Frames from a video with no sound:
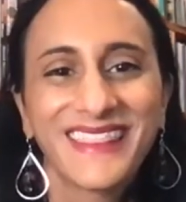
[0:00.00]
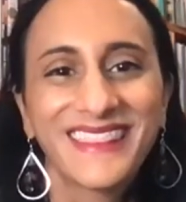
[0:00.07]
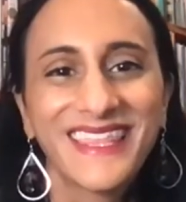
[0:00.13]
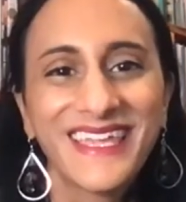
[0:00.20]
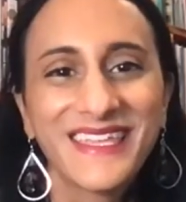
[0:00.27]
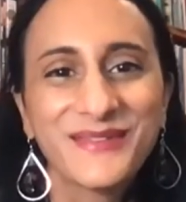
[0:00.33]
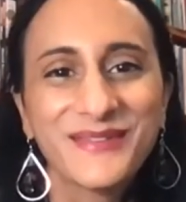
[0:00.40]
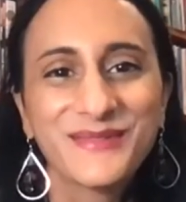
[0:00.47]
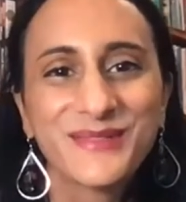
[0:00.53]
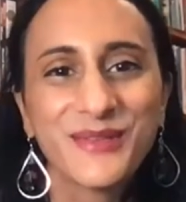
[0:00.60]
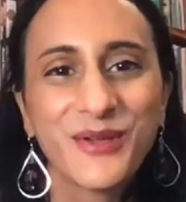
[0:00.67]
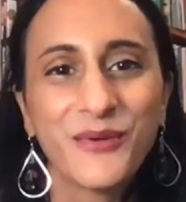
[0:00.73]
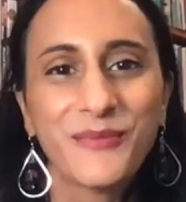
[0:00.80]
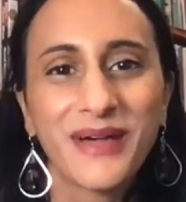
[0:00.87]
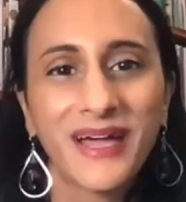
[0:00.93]
Thank you
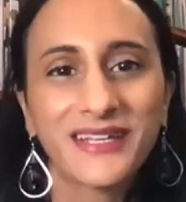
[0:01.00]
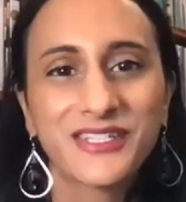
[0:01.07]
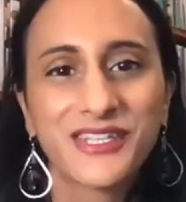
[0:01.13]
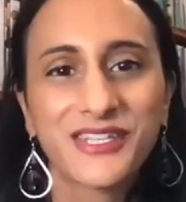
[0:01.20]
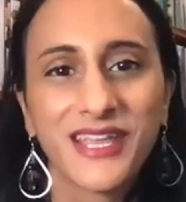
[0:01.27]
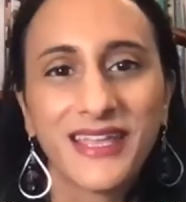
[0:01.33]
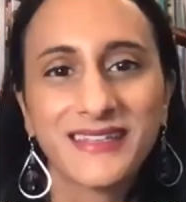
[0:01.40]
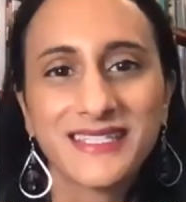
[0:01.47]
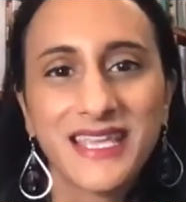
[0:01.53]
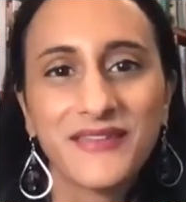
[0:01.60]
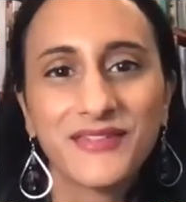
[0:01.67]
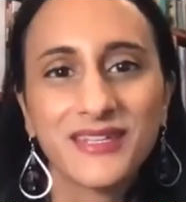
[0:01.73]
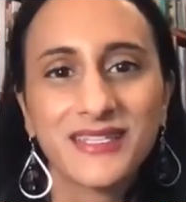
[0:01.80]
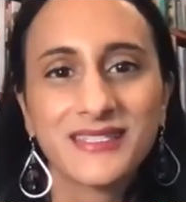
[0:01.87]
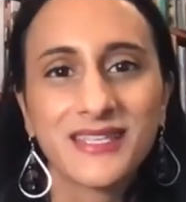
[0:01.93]
so much. Uh,
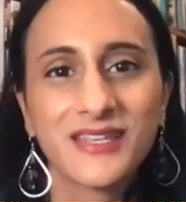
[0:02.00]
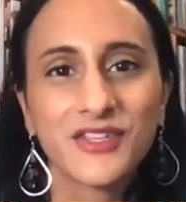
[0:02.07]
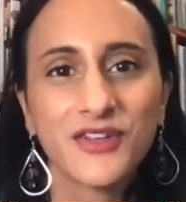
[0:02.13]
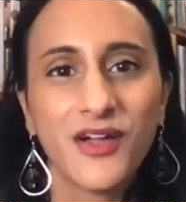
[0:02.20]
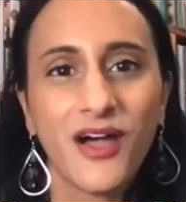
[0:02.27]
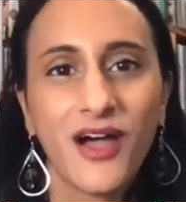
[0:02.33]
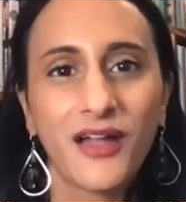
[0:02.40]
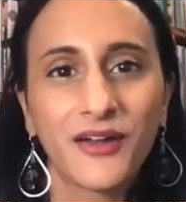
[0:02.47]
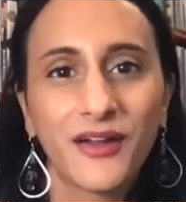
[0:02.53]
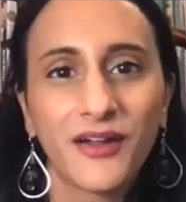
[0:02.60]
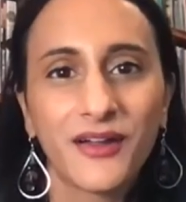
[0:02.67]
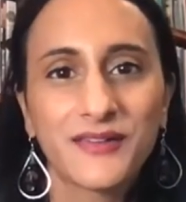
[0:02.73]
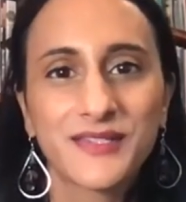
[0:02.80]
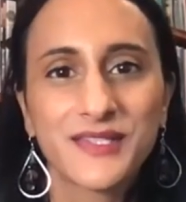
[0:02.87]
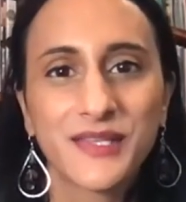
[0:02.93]
David, it's such an
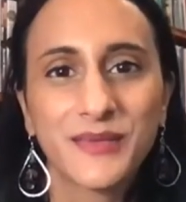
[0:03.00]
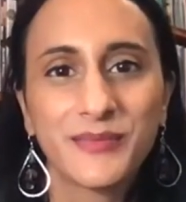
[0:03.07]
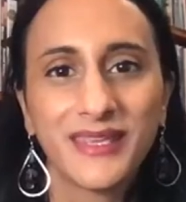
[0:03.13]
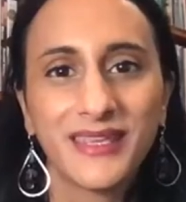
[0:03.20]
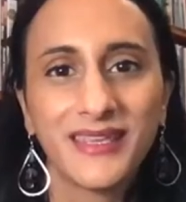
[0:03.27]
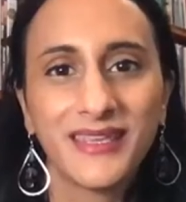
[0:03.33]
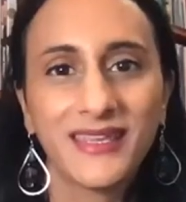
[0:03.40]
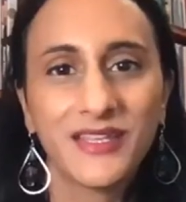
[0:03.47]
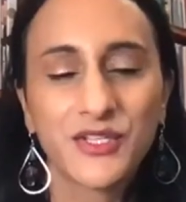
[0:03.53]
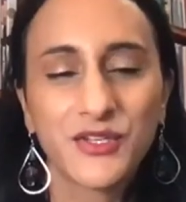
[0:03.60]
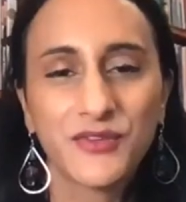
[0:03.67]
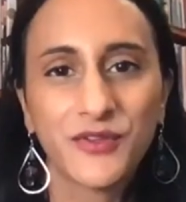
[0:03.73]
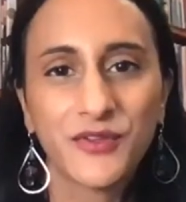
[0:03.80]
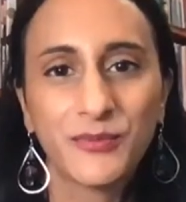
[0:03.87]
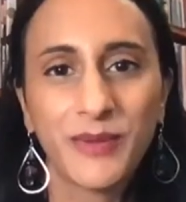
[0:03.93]
honor to be
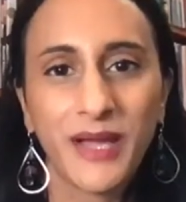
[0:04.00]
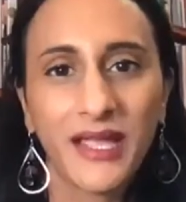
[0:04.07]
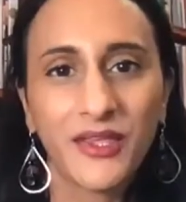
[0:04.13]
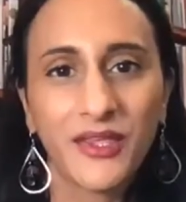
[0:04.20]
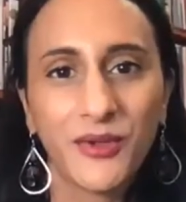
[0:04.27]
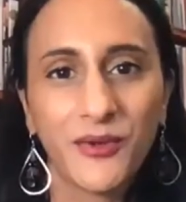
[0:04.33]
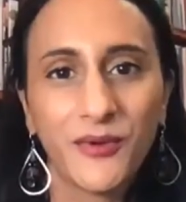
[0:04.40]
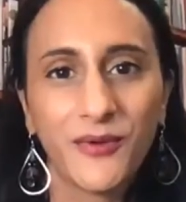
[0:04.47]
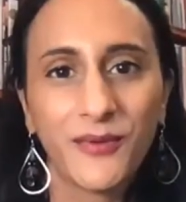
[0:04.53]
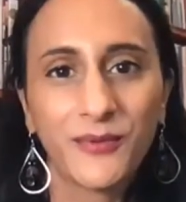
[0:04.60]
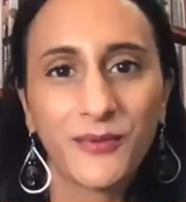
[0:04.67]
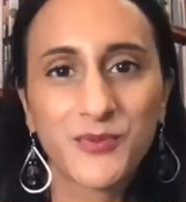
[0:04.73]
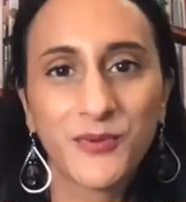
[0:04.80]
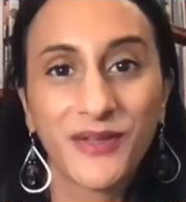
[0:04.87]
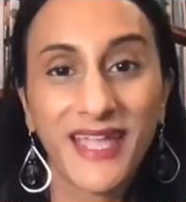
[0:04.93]
interviewed by you,
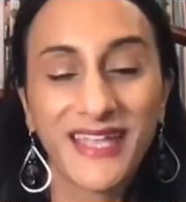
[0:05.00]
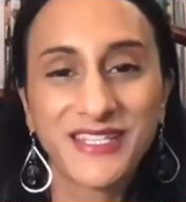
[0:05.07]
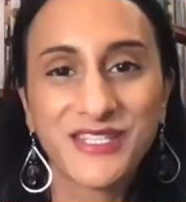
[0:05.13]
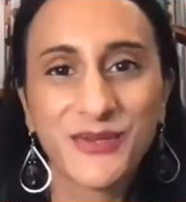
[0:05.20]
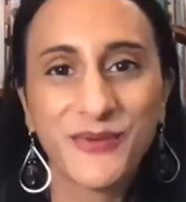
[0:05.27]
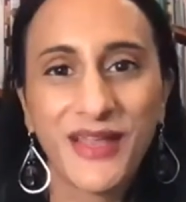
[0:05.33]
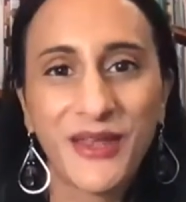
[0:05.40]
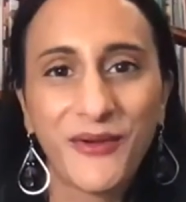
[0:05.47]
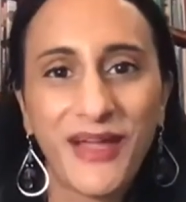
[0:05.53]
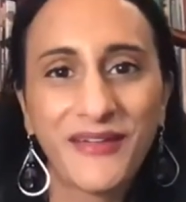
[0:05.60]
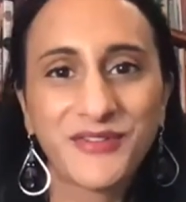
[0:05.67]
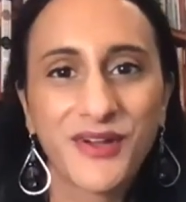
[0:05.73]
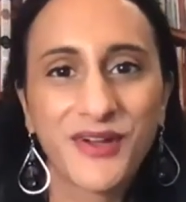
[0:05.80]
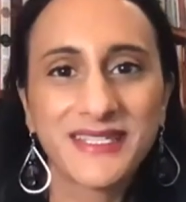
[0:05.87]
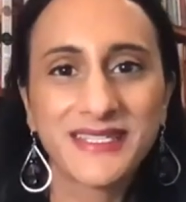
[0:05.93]
which we'll get to, I know,
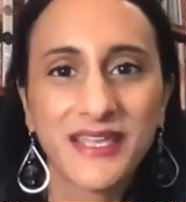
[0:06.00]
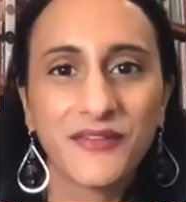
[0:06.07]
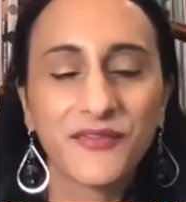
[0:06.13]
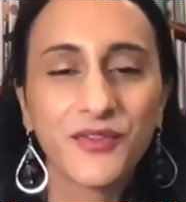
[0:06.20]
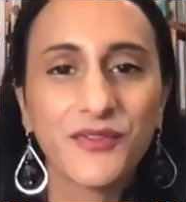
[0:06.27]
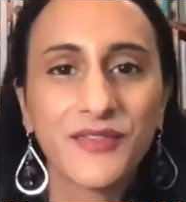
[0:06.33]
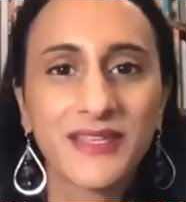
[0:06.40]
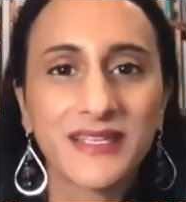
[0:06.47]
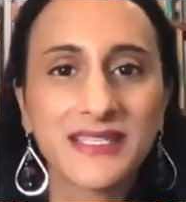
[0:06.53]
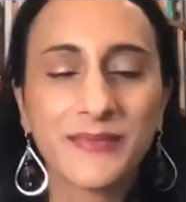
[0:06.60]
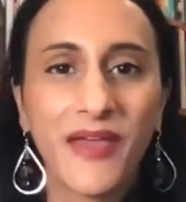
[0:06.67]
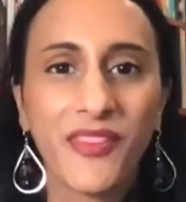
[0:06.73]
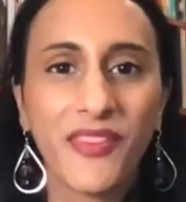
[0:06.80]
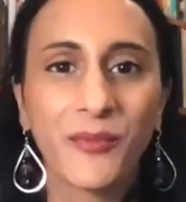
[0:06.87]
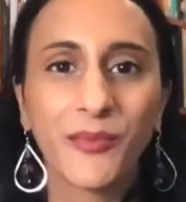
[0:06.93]
after I say a few things
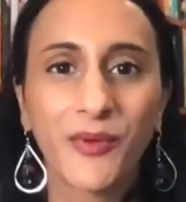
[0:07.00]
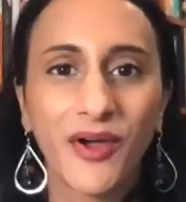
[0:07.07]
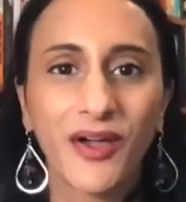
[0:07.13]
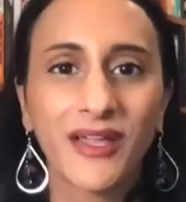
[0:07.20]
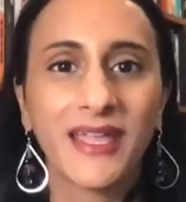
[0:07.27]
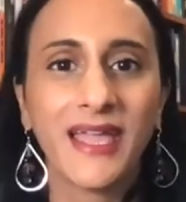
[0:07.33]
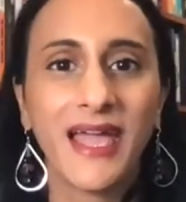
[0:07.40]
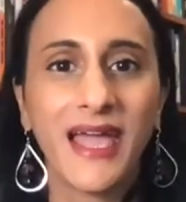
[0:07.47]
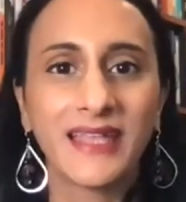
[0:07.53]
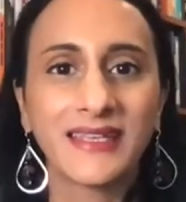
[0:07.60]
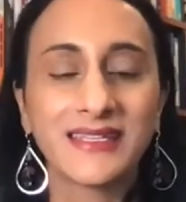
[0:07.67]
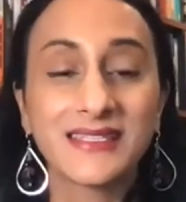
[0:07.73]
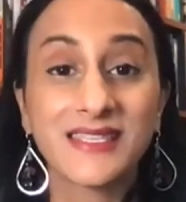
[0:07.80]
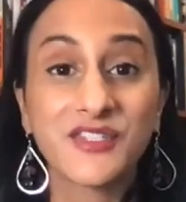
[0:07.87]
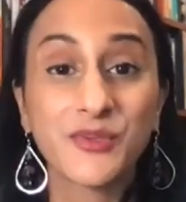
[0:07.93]
about the book. And
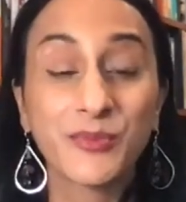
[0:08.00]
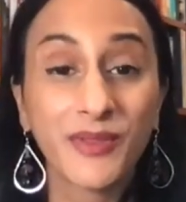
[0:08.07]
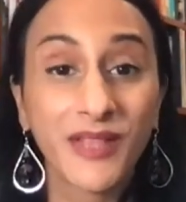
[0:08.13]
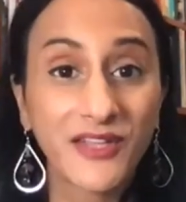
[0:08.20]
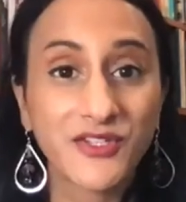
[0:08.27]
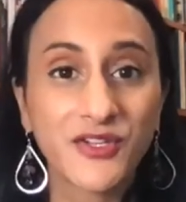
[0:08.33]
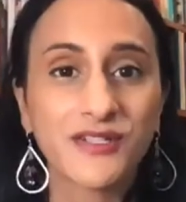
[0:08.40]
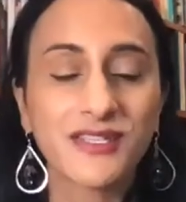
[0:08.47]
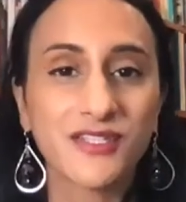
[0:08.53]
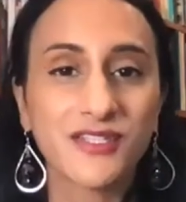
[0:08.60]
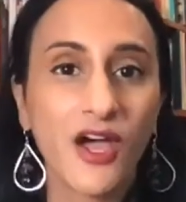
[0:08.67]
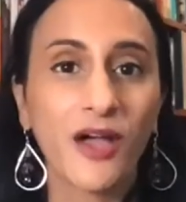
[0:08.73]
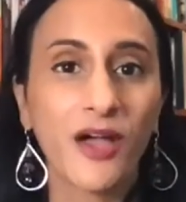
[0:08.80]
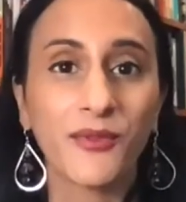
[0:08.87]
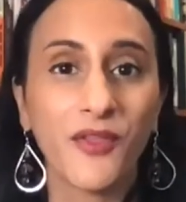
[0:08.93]
it's such a pleasure to
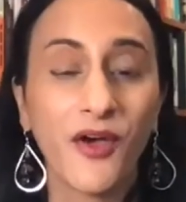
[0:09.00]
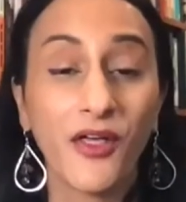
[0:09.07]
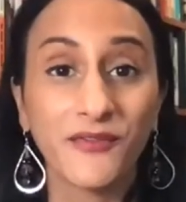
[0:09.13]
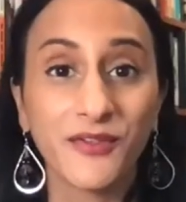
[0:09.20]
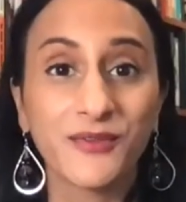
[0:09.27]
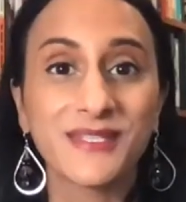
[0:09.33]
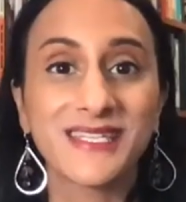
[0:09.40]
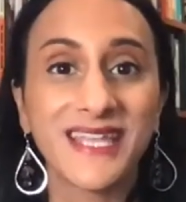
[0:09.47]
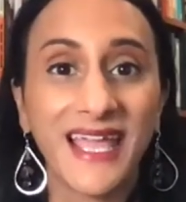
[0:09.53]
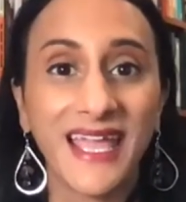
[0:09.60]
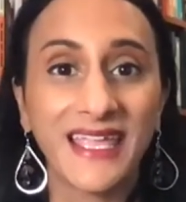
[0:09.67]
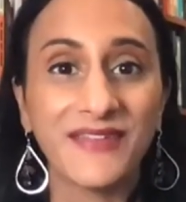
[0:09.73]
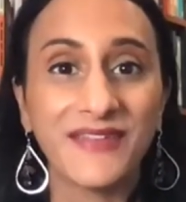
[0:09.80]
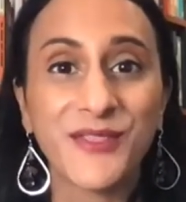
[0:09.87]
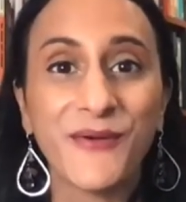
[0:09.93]
talk with all of you today.
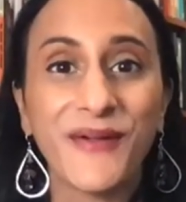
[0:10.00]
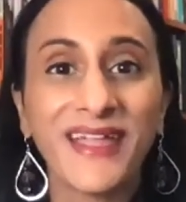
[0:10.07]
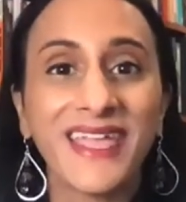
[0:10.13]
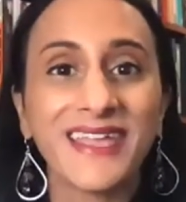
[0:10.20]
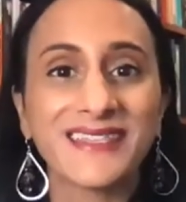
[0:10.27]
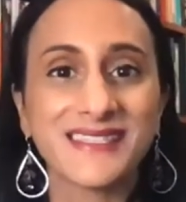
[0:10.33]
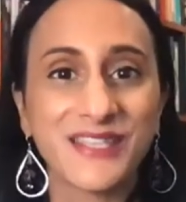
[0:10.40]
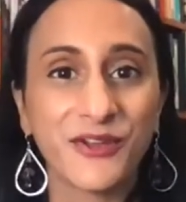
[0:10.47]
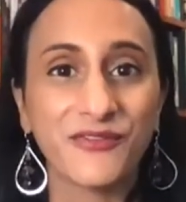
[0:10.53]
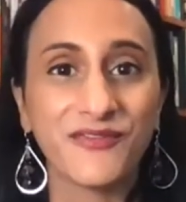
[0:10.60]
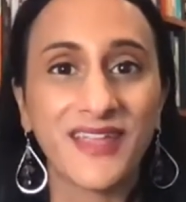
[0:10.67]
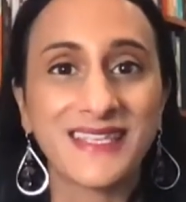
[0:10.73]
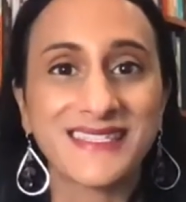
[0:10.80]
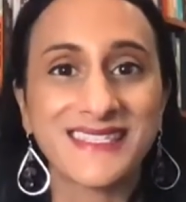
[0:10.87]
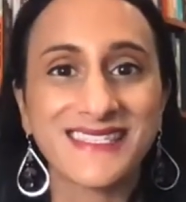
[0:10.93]
Even though I can't see your
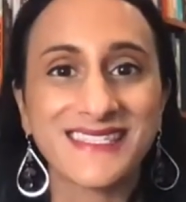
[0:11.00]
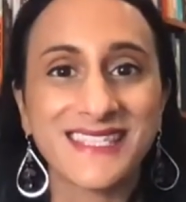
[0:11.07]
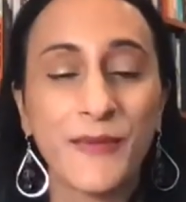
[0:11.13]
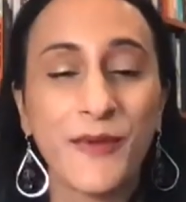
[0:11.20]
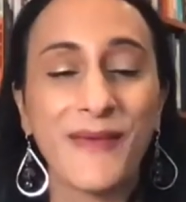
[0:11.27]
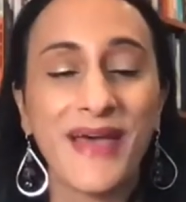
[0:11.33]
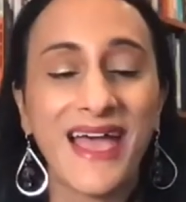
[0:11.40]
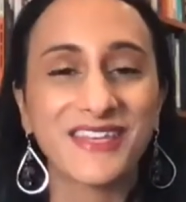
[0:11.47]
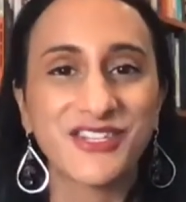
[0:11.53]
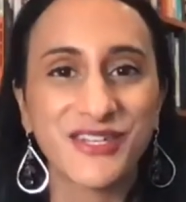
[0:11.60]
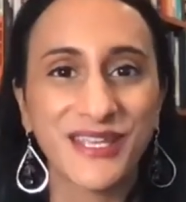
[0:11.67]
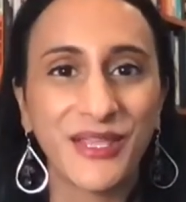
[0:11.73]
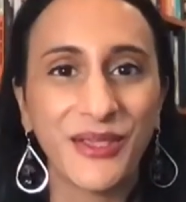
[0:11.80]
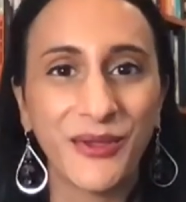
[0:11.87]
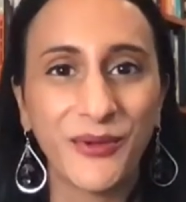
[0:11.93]
faces, I'm
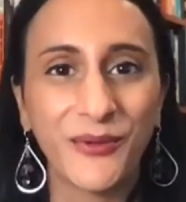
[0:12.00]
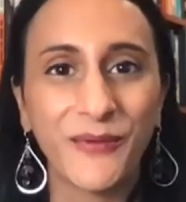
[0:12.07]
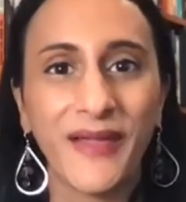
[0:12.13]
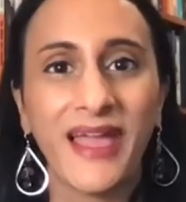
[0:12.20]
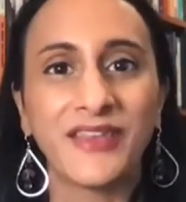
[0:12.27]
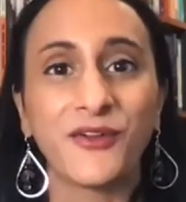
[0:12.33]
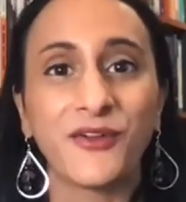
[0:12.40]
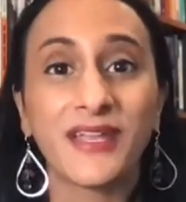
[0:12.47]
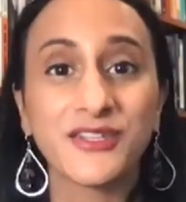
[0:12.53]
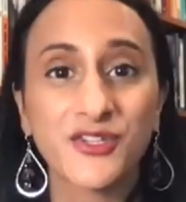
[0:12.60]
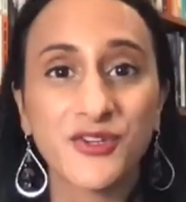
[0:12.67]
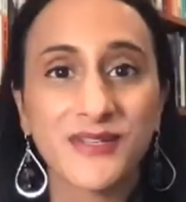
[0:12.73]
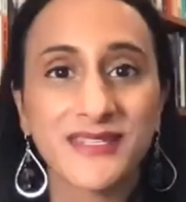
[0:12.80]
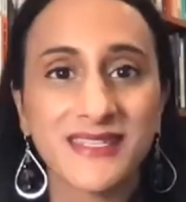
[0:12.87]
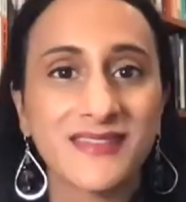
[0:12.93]
imagining you and your
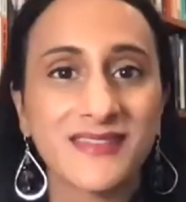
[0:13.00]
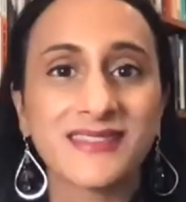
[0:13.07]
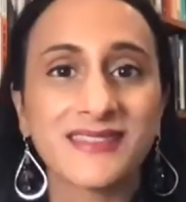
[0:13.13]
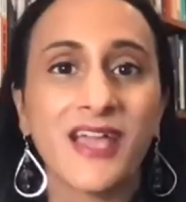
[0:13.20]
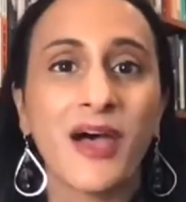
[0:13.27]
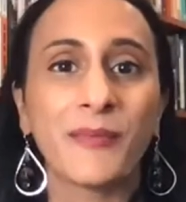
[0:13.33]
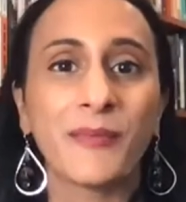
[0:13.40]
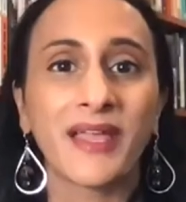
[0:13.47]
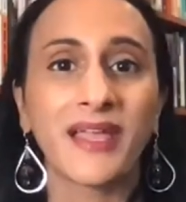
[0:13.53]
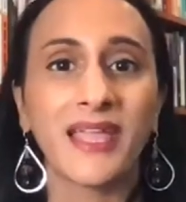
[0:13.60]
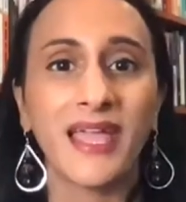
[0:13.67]
interest in this topic.